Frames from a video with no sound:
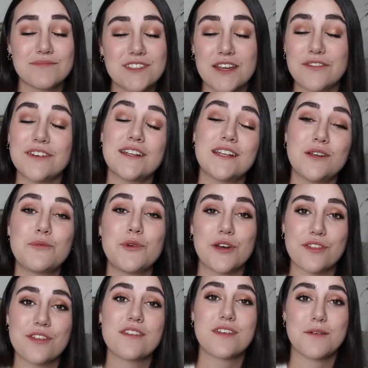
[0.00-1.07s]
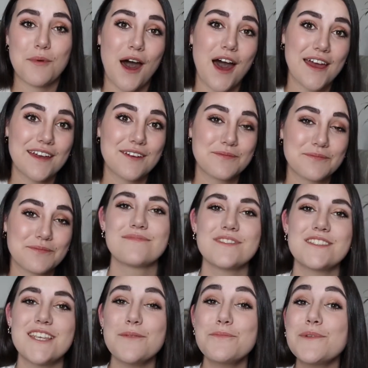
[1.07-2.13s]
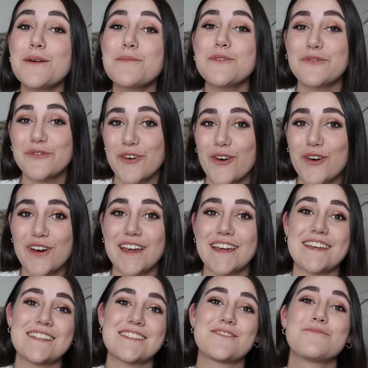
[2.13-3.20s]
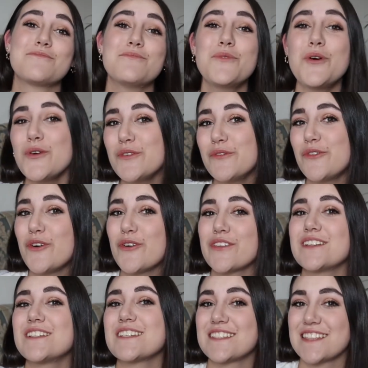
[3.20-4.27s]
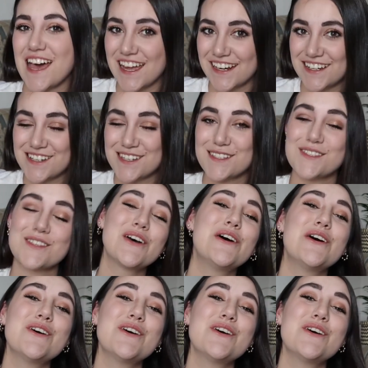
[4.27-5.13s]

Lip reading: definitely worth the buy. Tip number 4 is more for the designers.